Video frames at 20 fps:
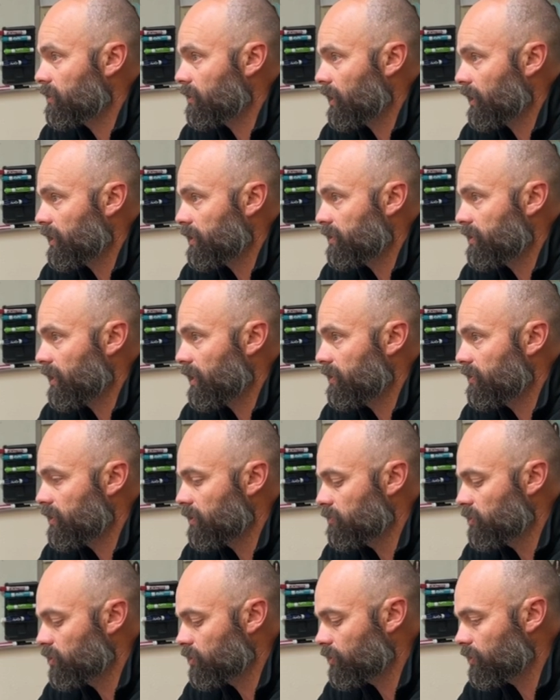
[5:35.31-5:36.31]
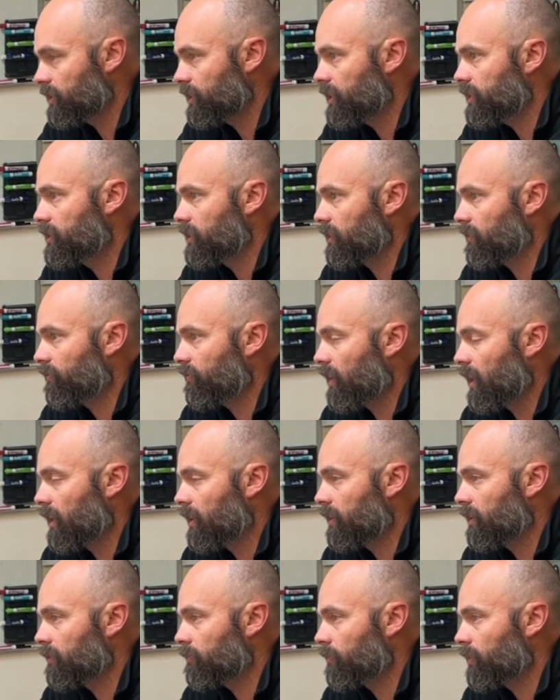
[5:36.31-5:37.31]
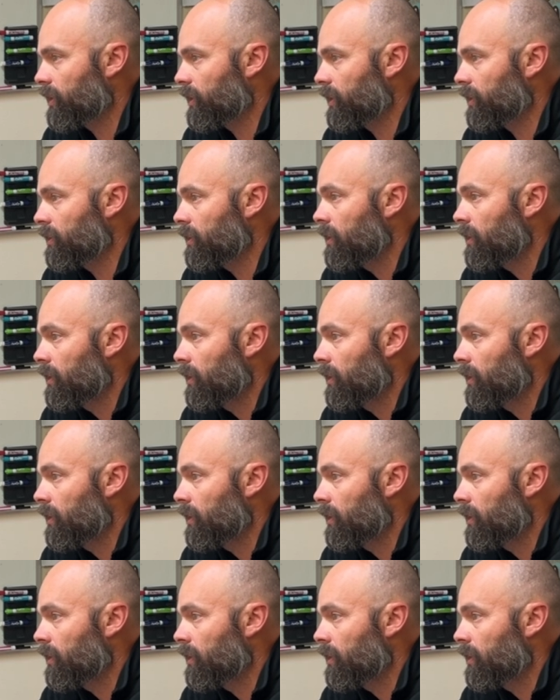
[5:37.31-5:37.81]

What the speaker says: like I said, some strategic firing, bringing